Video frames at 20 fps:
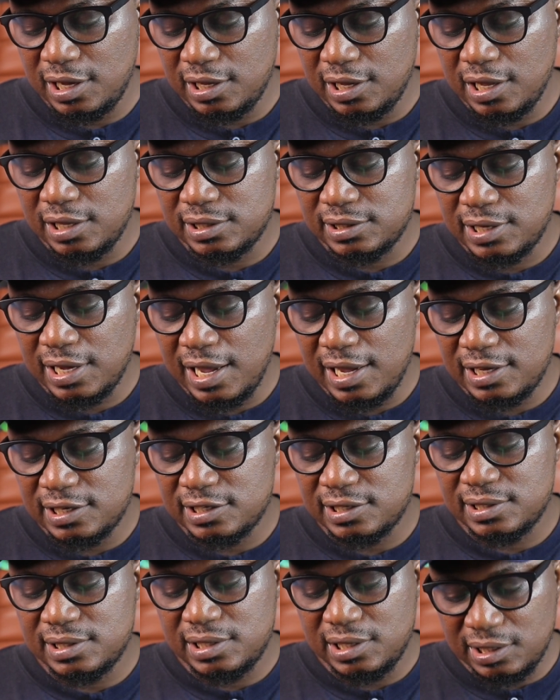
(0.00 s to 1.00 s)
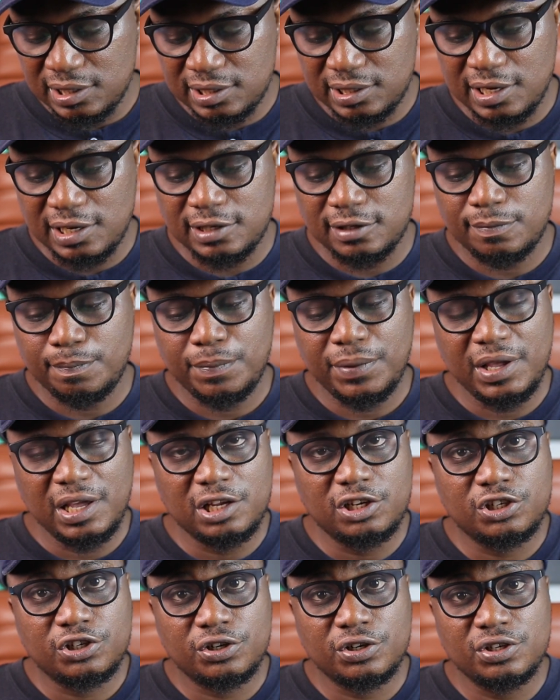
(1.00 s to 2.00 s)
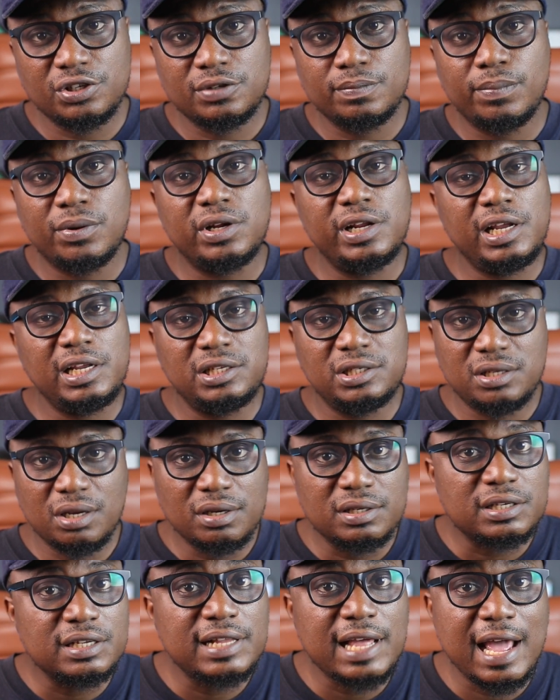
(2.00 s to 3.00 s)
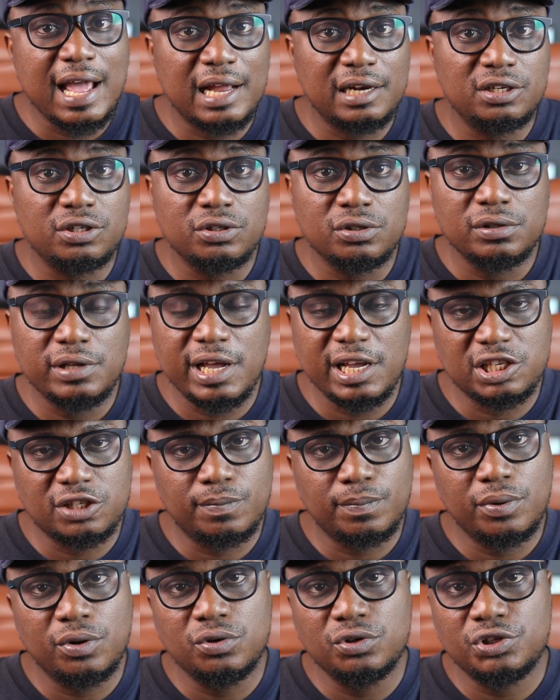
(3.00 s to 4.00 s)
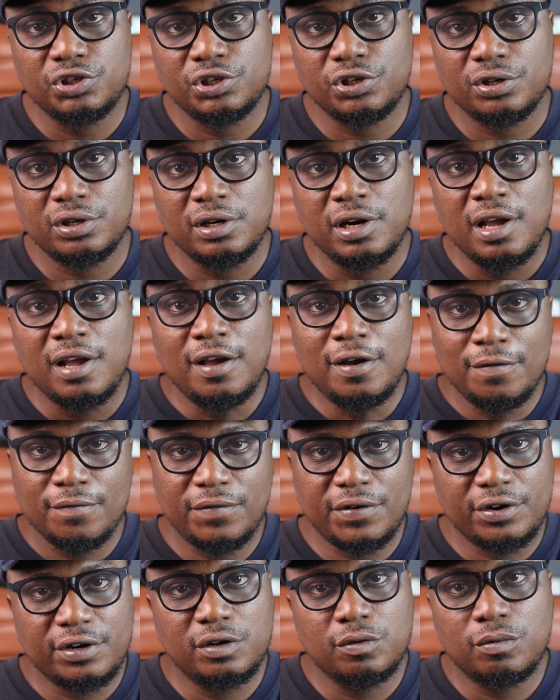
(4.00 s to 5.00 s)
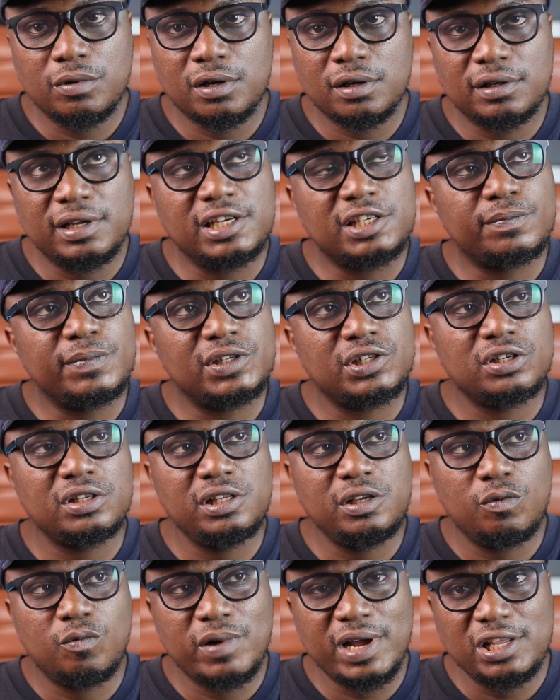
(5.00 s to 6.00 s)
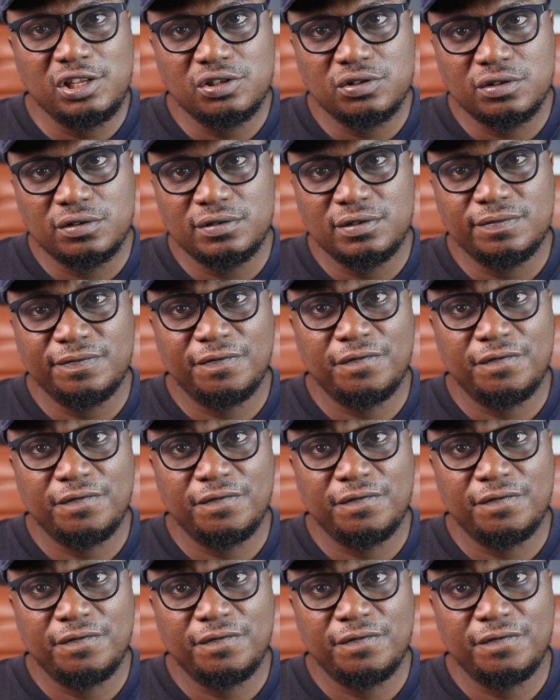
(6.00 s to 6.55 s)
It takes decent pictures, but it doesn't handle exposure very well, especially when you're in a